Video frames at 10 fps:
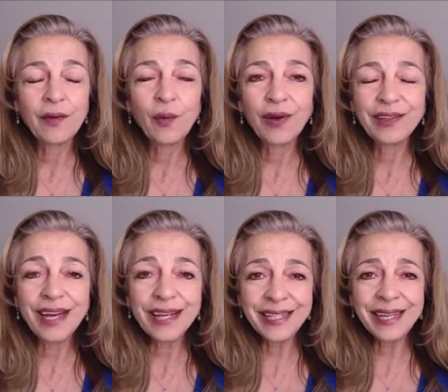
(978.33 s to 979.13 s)
Well,
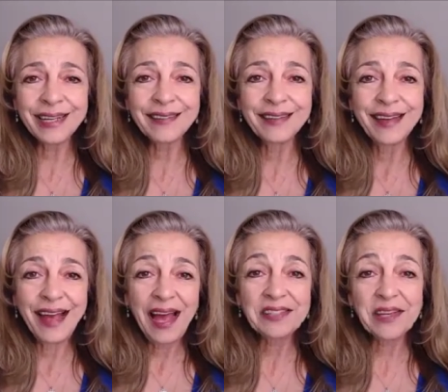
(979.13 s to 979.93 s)
not yet.
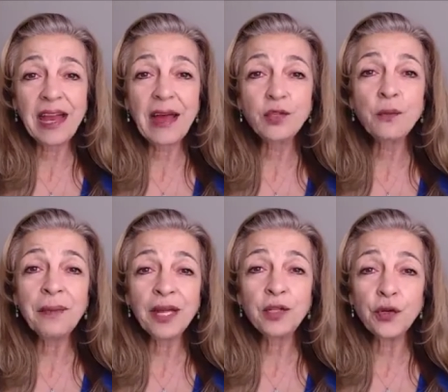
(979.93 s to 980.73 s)
I said, have you
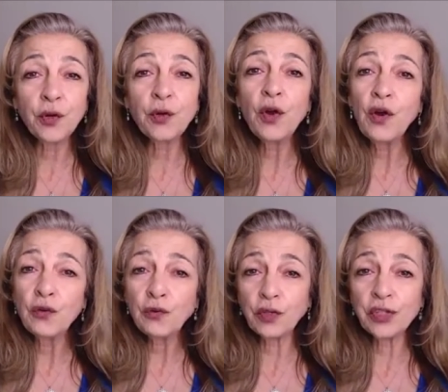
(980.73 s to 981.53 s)
made your
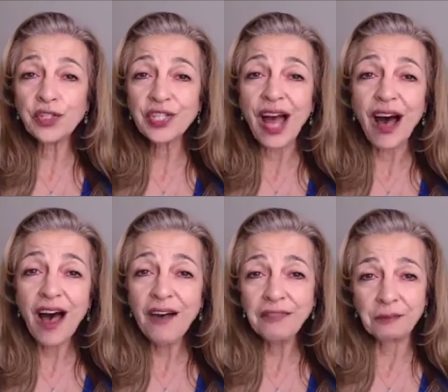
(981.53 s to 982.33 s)
first
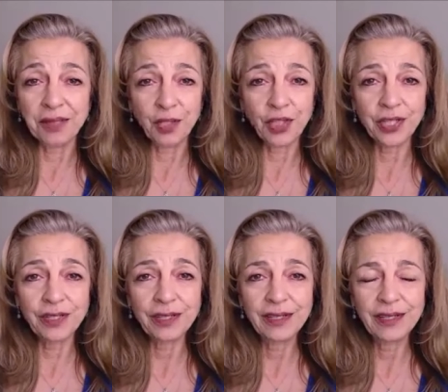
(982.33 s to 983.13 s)
half a million?